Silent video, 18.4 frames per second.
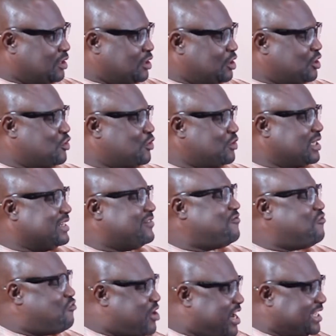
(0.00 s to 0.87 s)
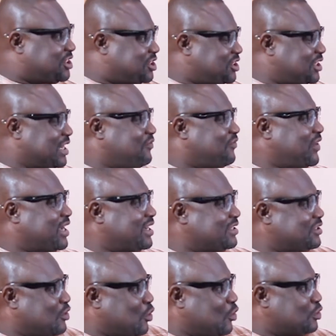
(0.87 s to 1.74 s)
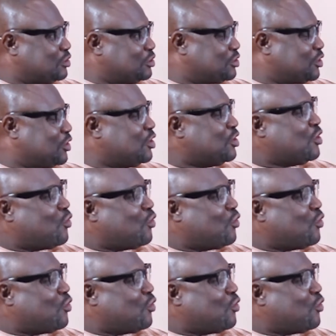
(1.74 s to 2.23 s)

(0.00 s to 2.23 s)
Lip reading: The rich African culture.